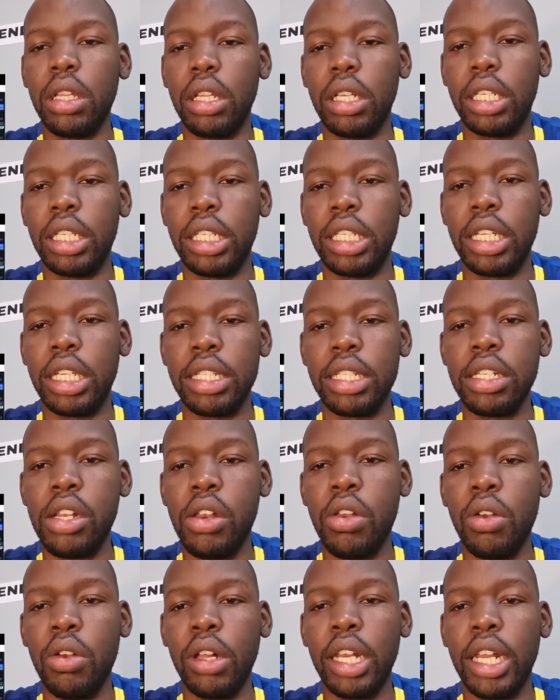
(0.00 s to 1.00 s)
It
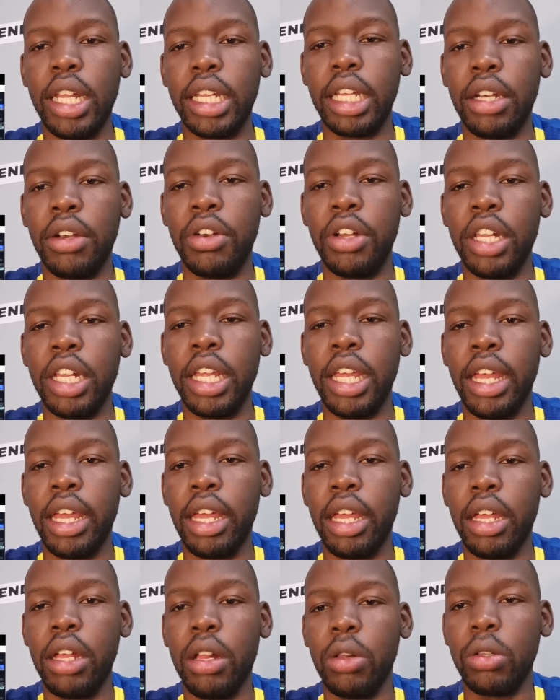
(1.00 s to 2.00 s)
doesn't look like it really
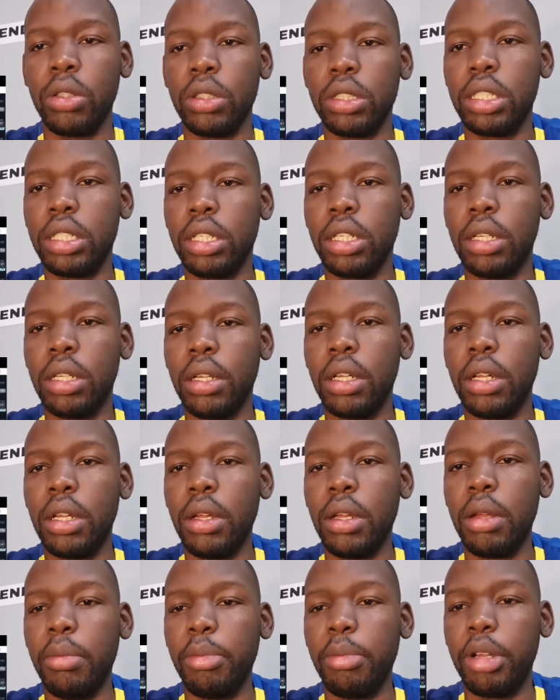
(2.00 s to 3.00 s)
held,
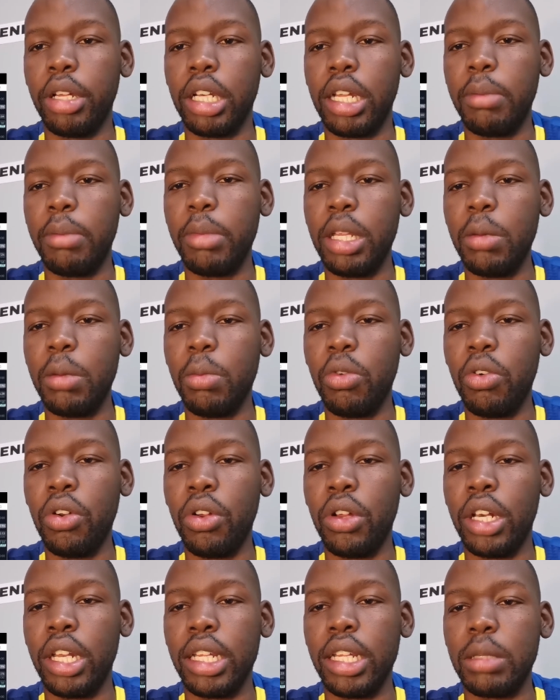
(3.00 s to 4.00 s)
but I mean
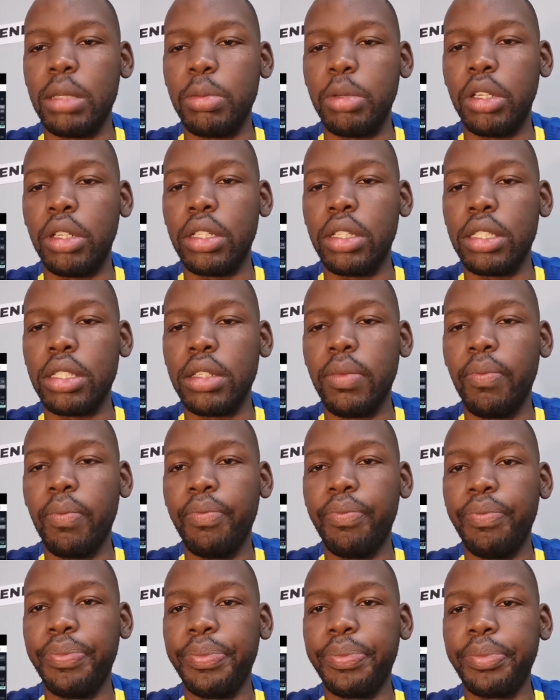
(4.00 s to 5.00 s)
more or less, because
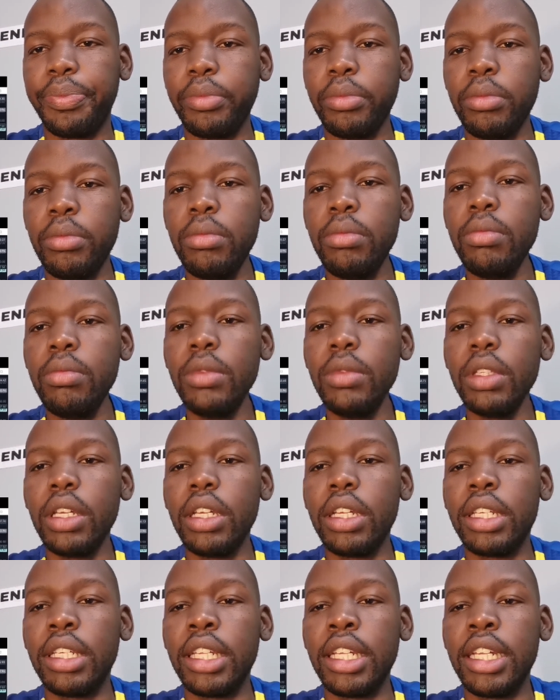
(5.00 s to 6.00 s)

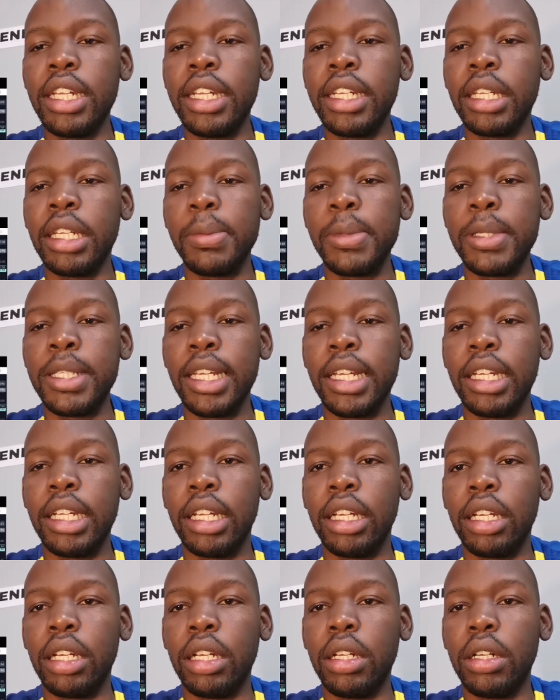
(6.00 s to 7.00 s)
it did end up
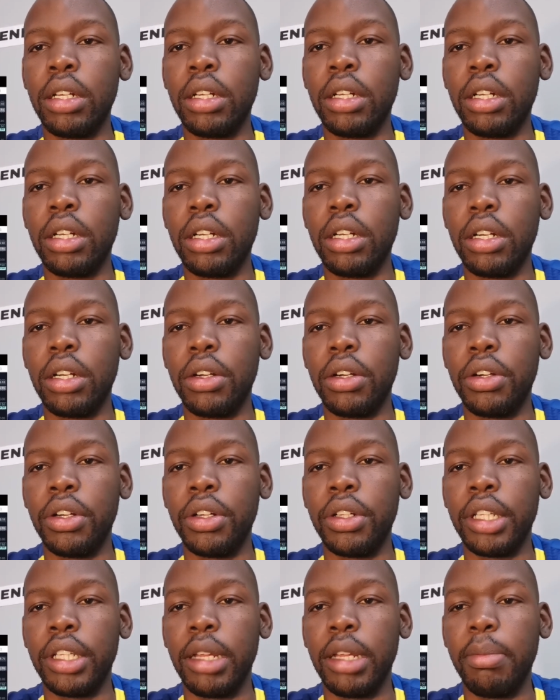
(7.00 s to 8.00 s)
selling
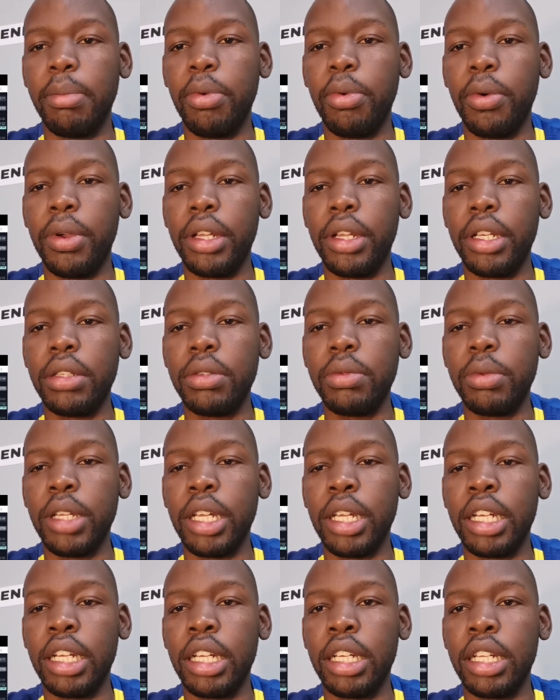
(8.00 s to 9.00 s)
around that point.
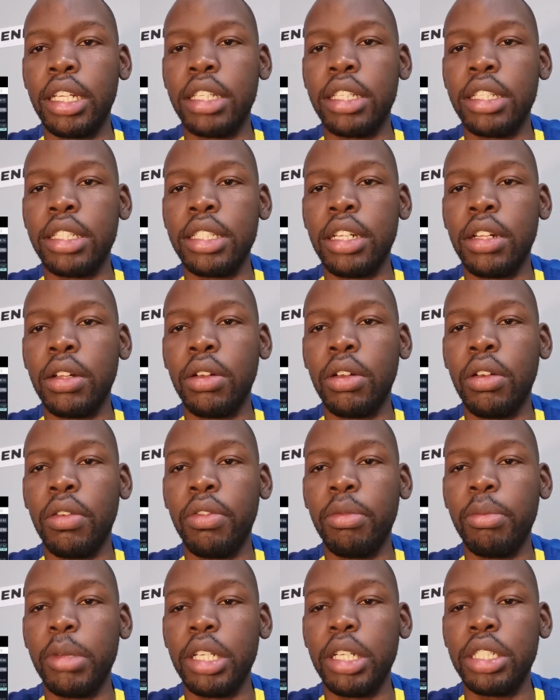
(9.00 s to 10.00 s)
We had another sell
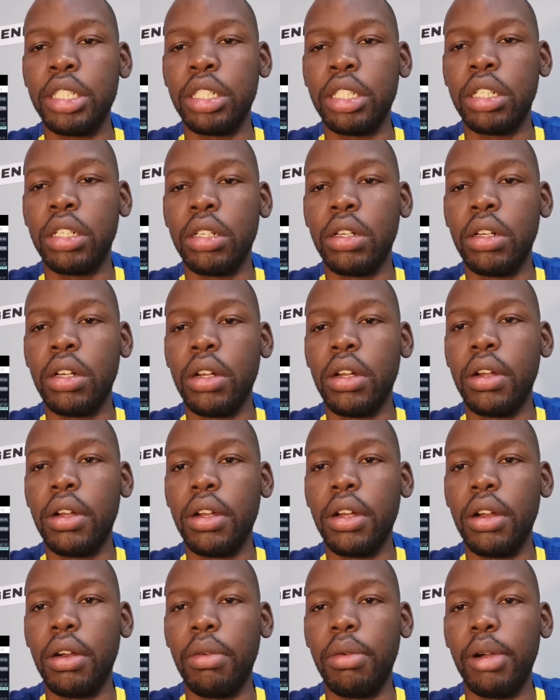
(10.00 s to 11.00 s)
confirmation
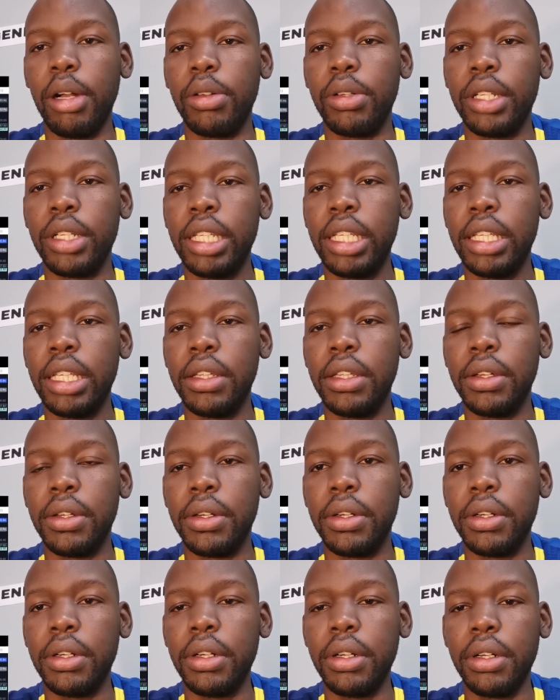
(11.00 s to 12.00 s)
around
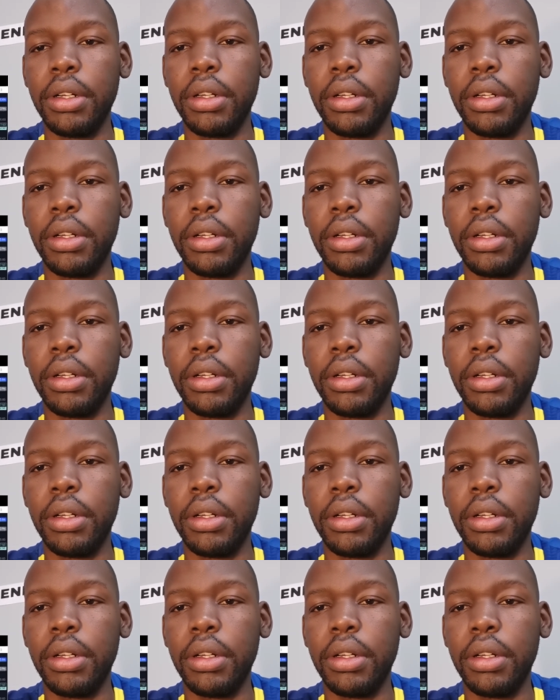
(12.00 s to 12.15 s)
here.